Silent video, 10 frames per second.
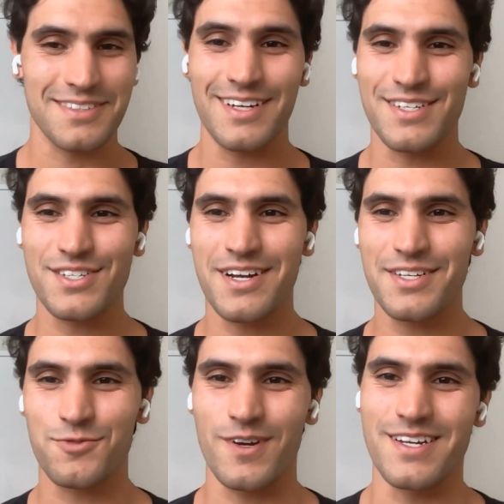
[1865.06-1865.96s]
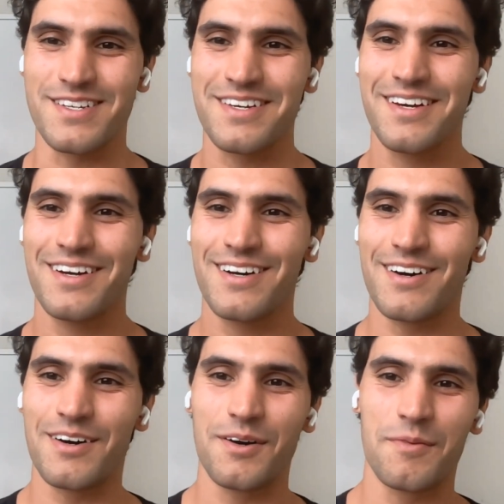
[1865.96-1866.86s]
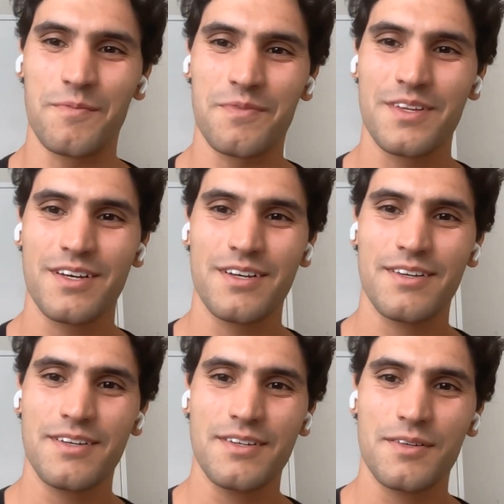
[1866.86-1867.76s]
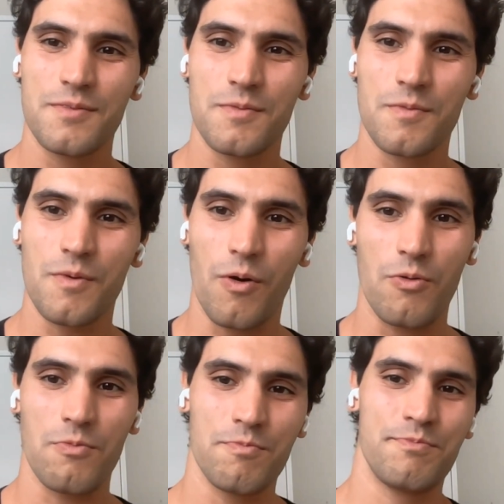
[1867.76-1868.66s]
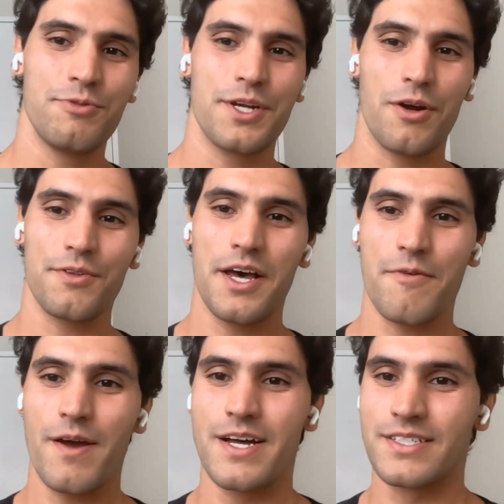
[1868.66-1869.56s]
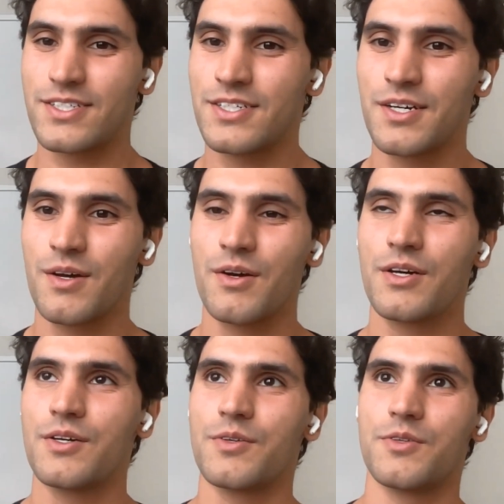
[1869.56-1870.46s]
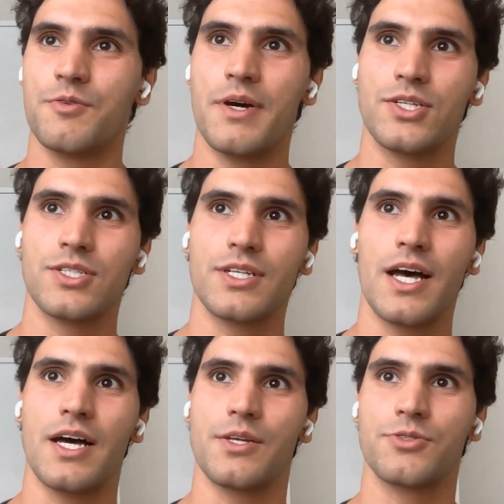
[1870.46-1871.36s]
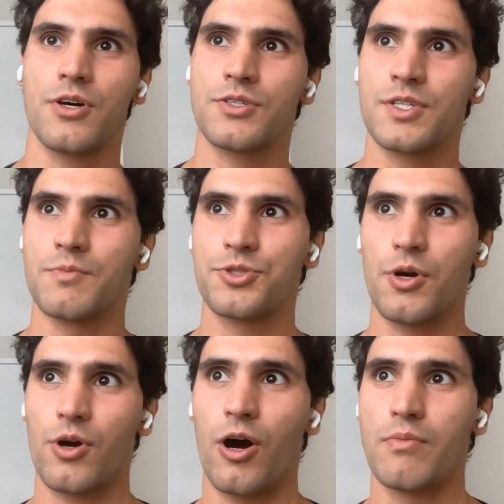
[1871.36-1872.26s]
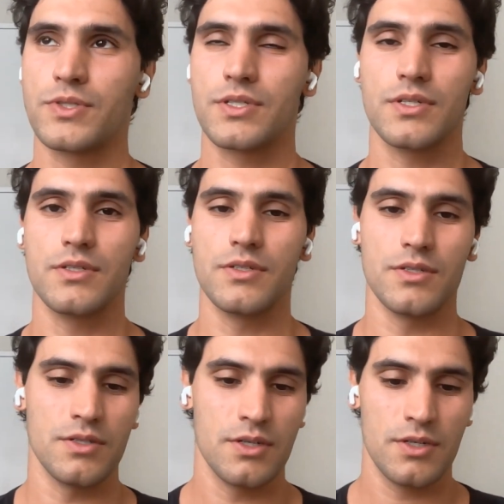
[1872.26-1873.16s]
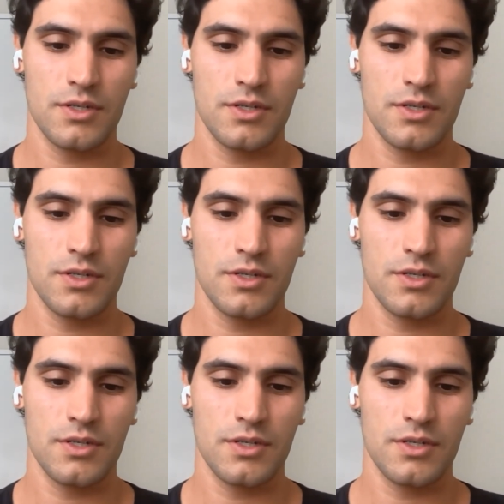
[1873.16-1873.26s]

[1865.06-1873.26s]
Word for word: Yeah, that's a nice rant. Um, um, building on that rant, you mentioned that you saw some shortcomings in the